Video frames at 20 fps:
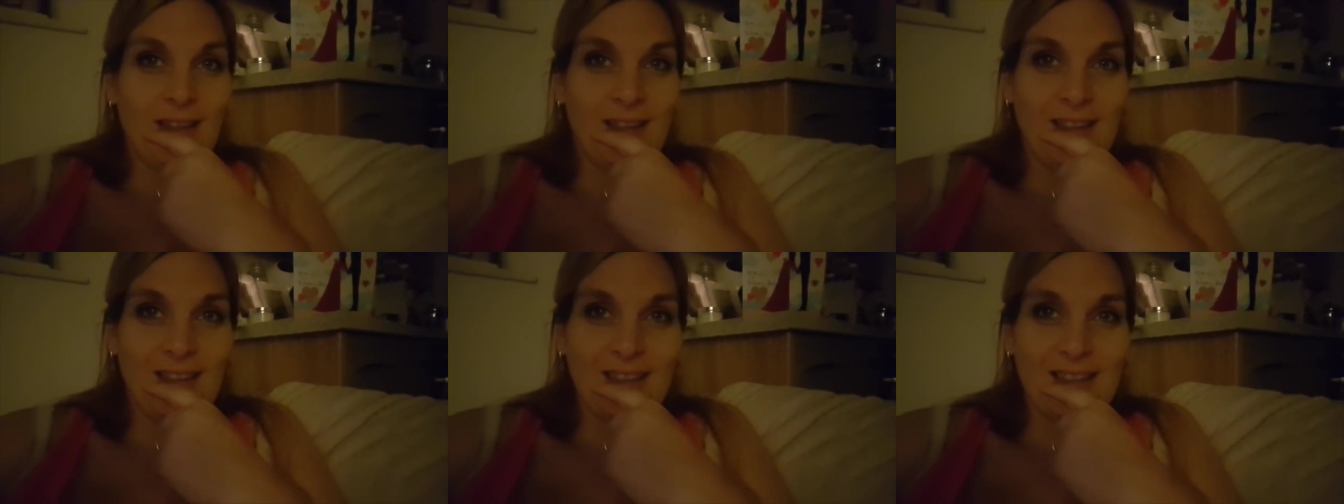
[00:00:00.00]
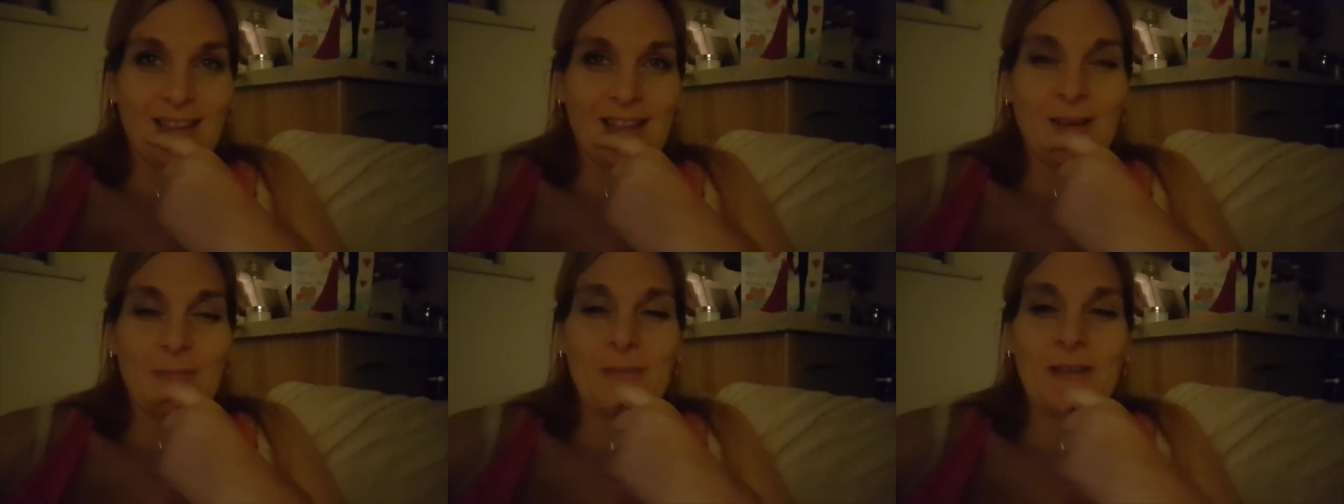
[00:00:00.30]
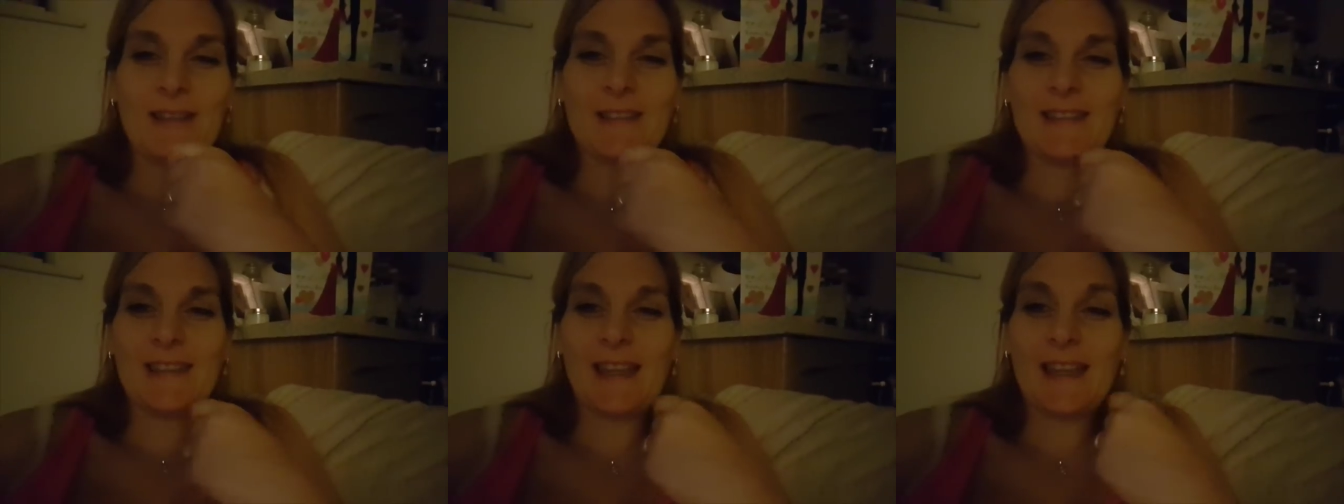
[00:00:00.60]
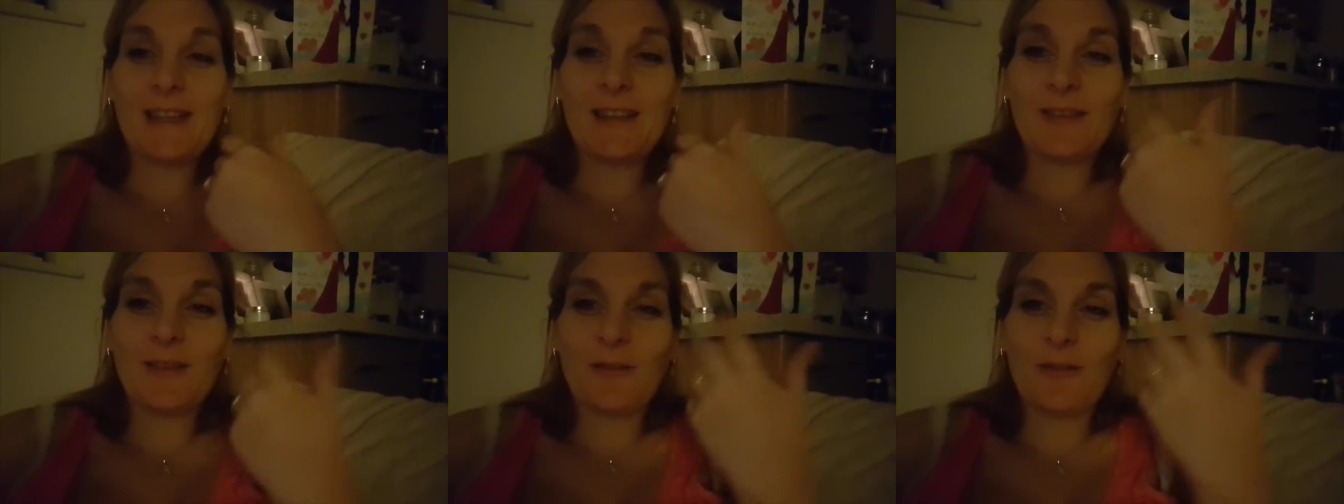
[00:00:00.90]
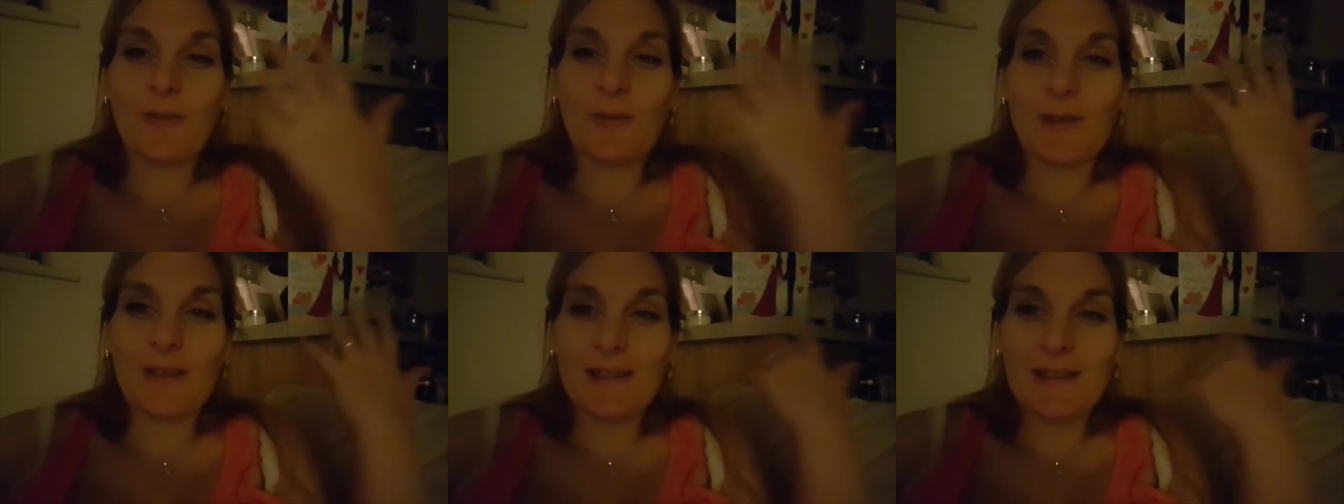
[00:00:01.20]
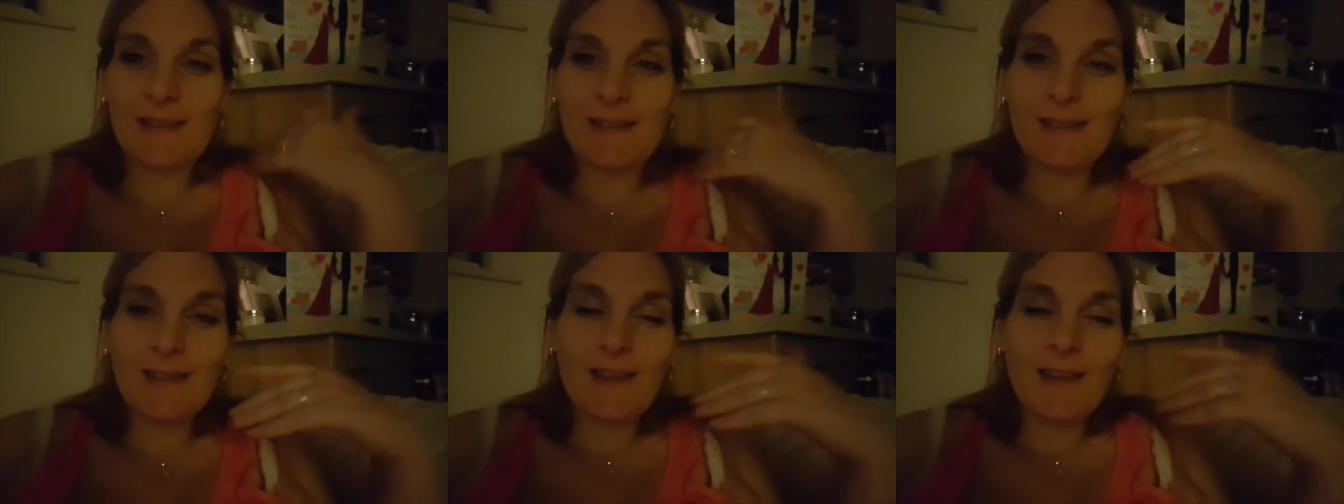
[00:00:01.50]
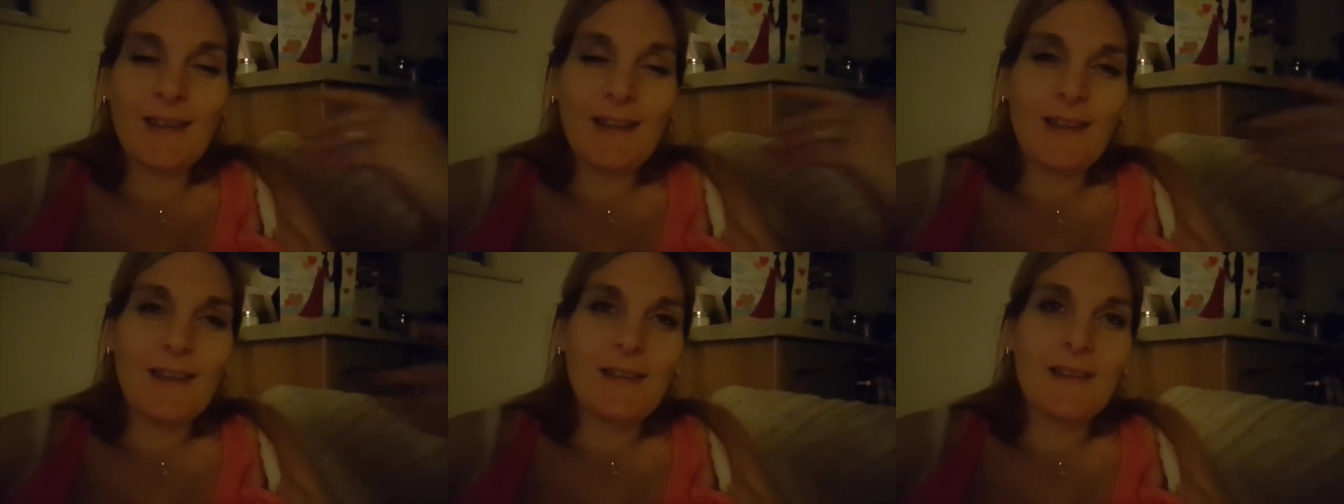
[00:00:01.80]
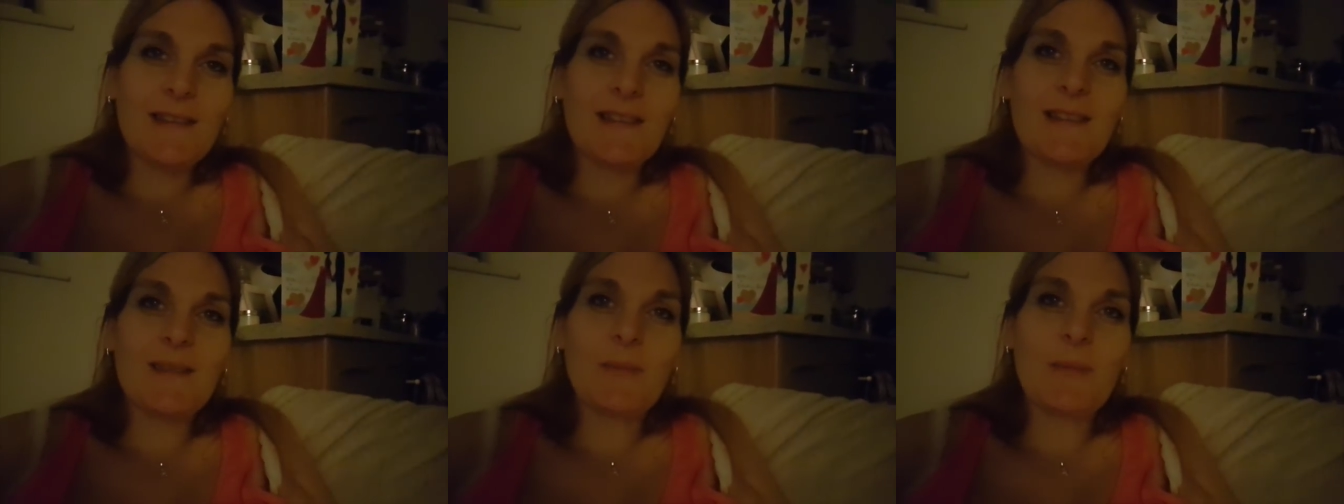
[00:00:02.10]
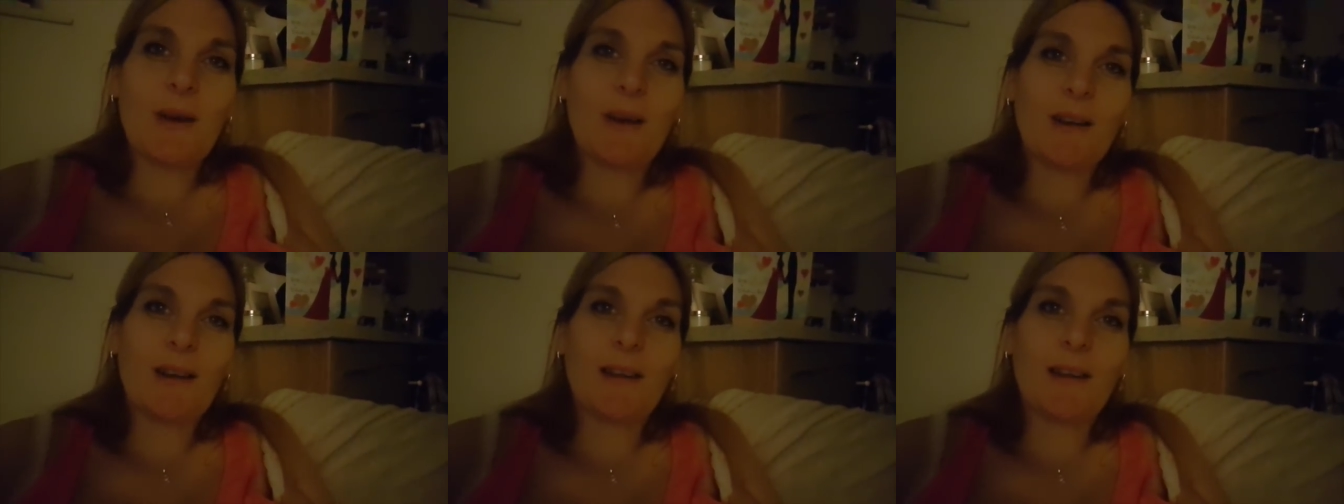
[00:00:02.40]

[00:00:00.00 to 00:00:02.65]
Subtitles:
He's come in, taken off all his smart